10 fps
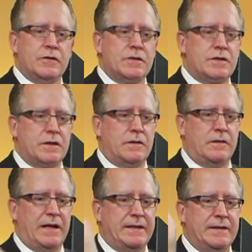
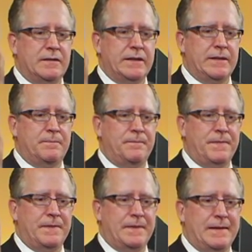So ideally,
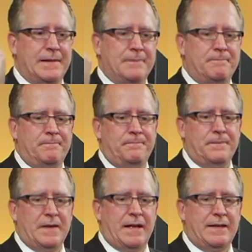
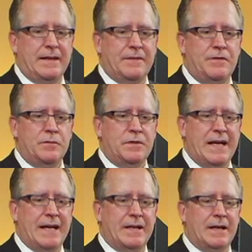I think if you
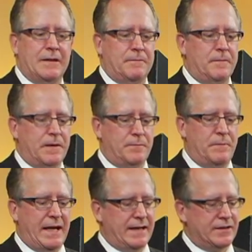
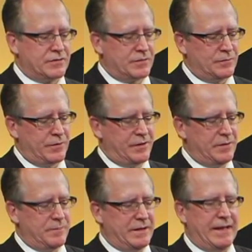manage with
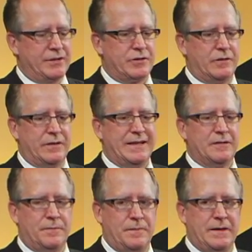human nature,
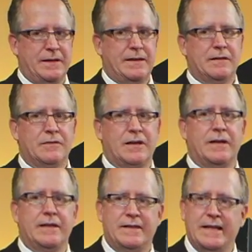it'll
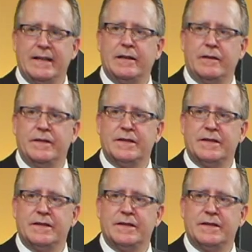kind of take care of